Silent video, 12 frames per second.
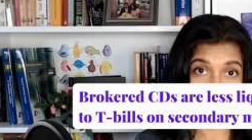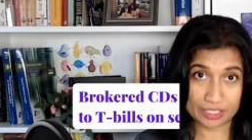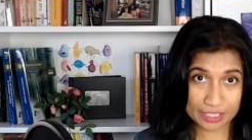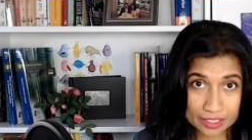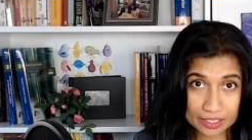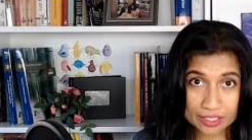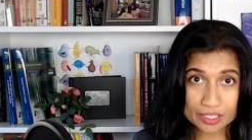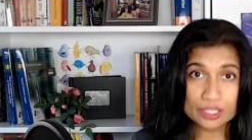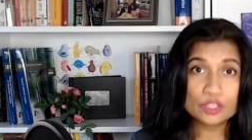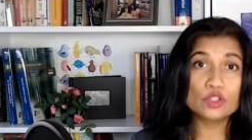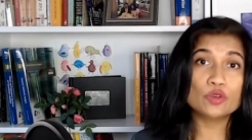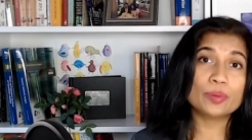you did,
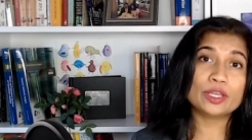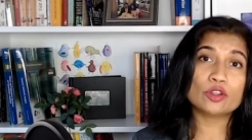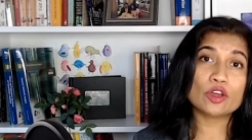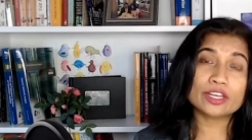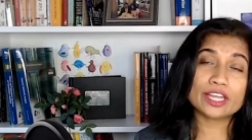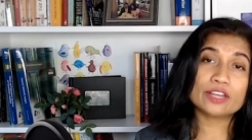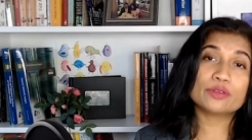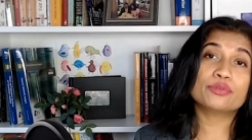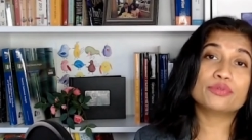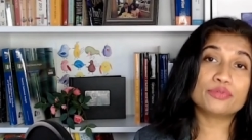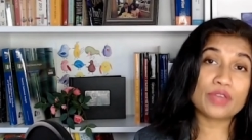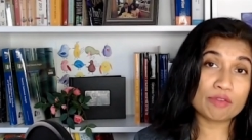you may not get a
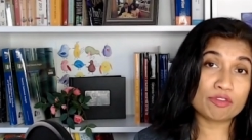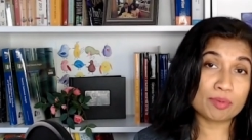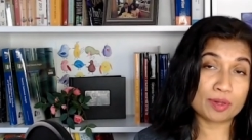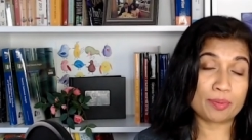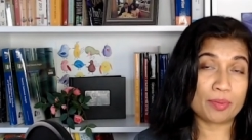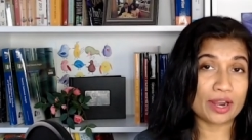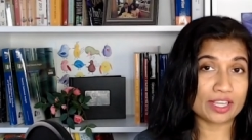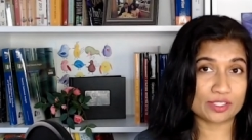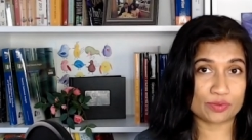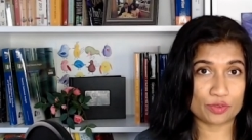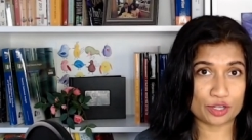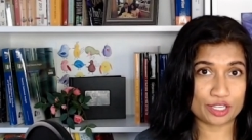favorable price
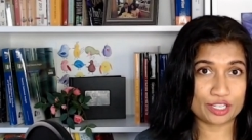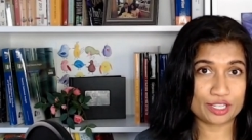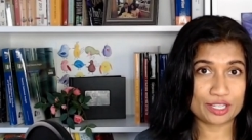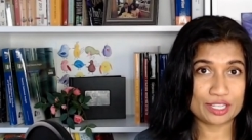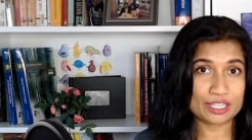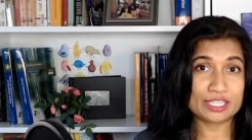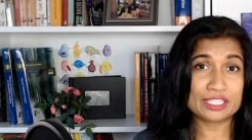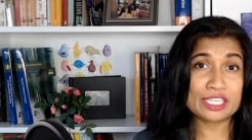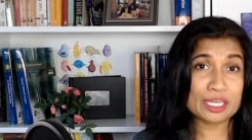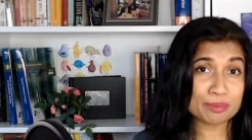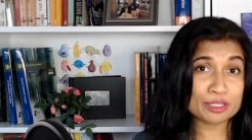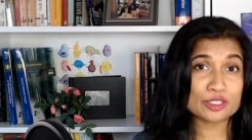for it.
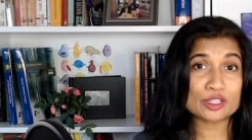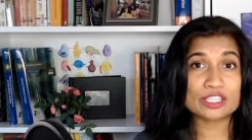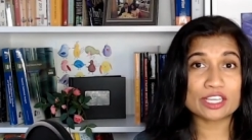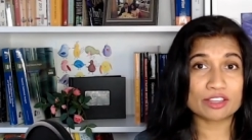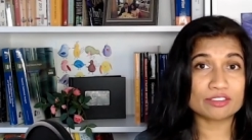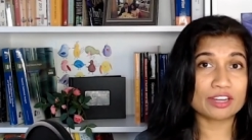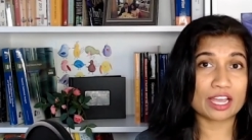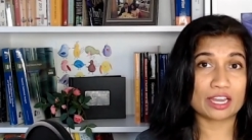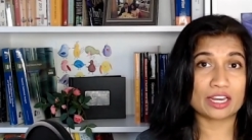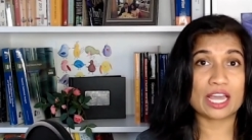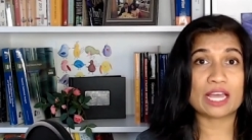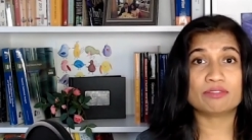T-bills, on the other
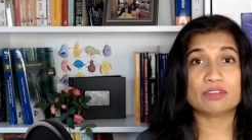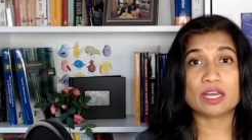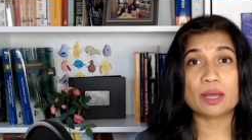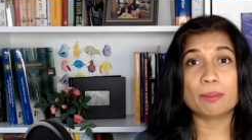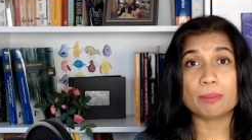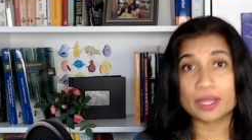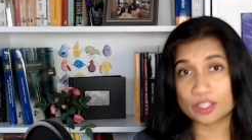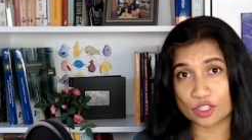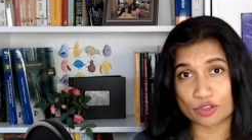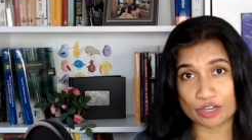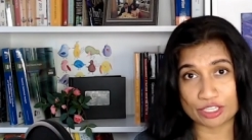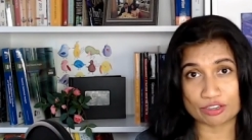hand, have a much
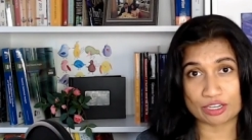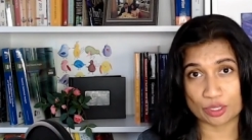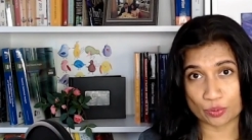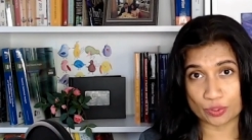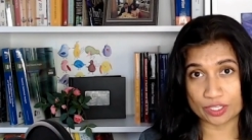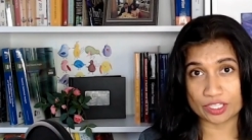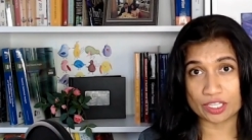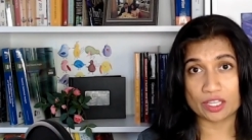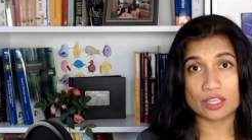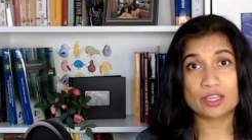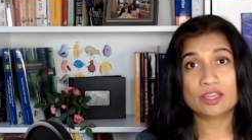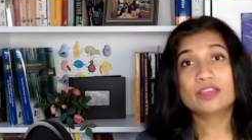greater liquidity
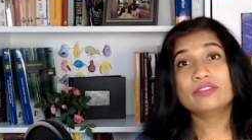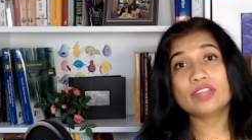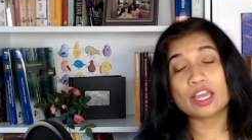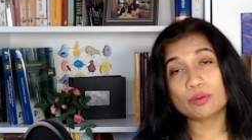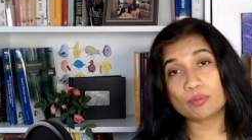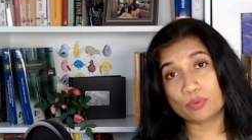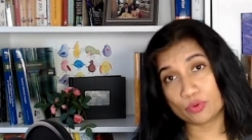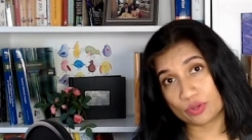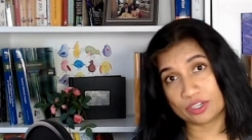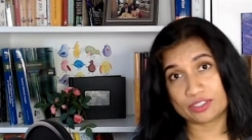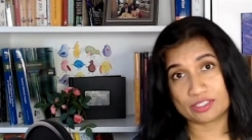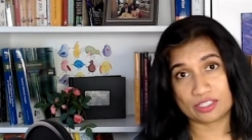than
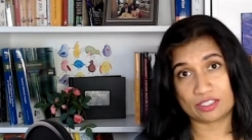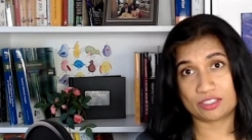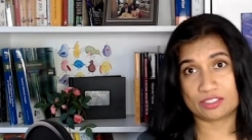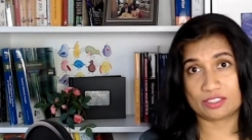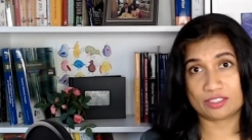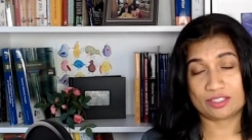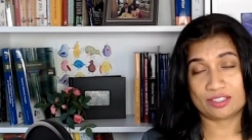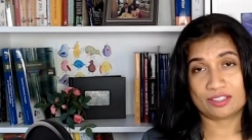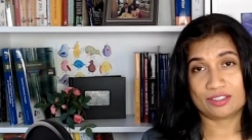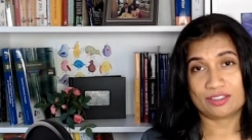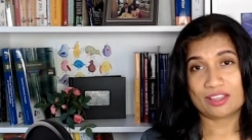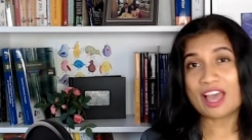brokered CDs.
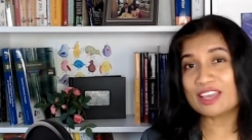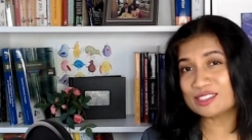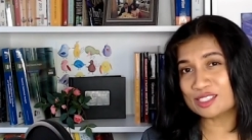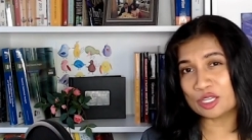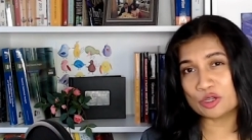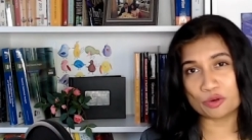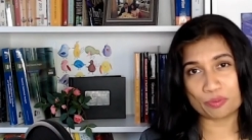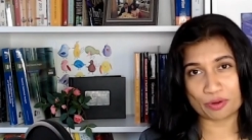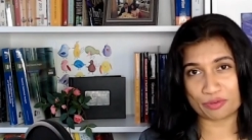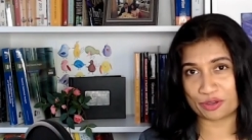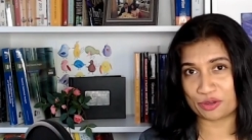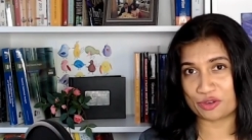I still don't
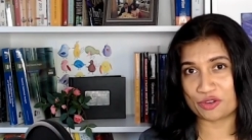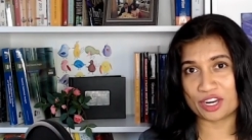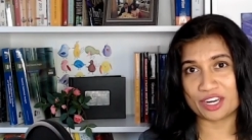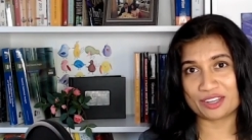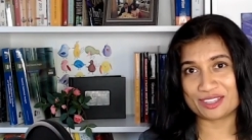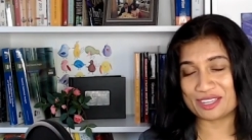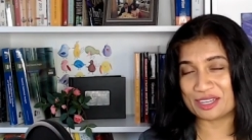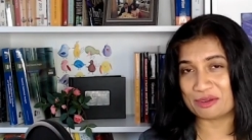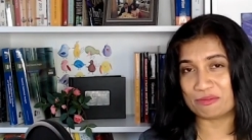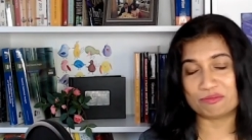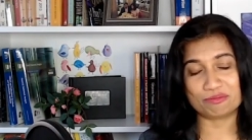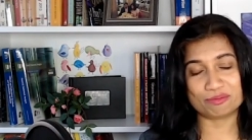prefer to trade
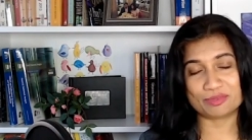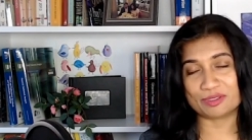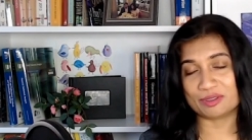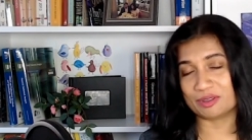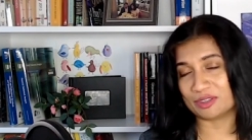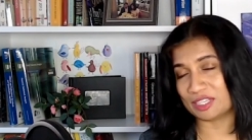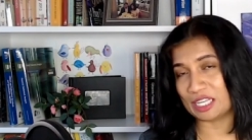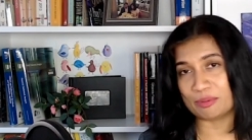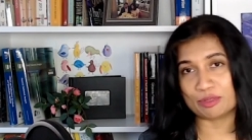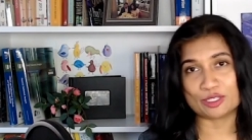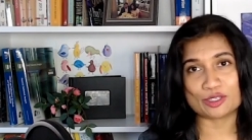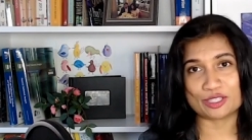uh, uh,
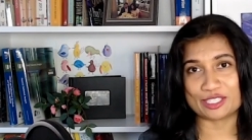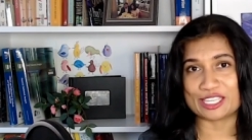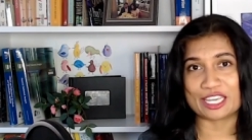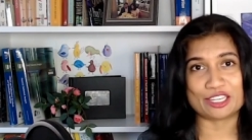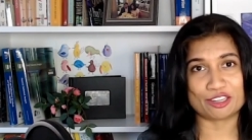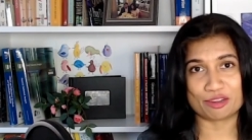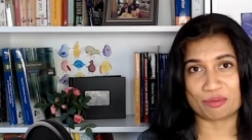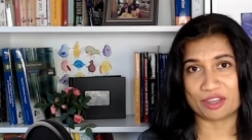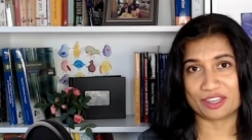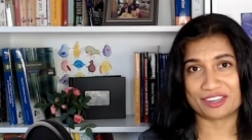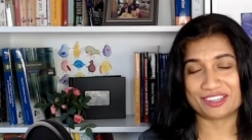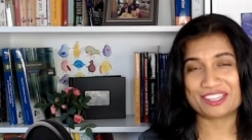T-bills on the secondary
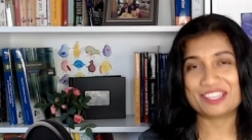market.